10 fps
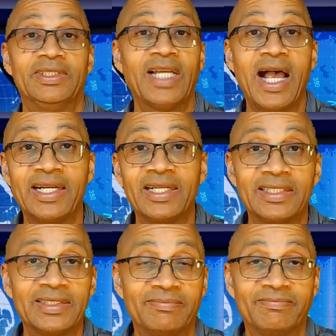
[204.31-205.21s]

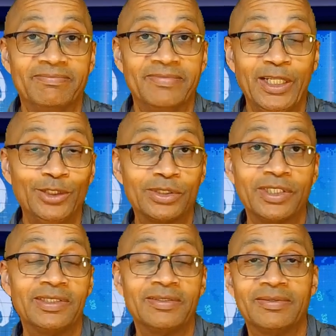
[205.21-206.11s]
China,
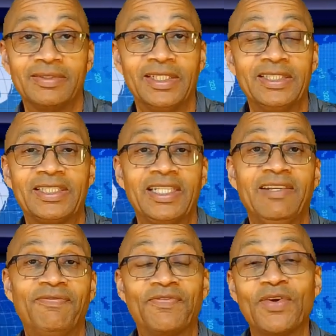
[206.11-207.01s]
Houston, DC,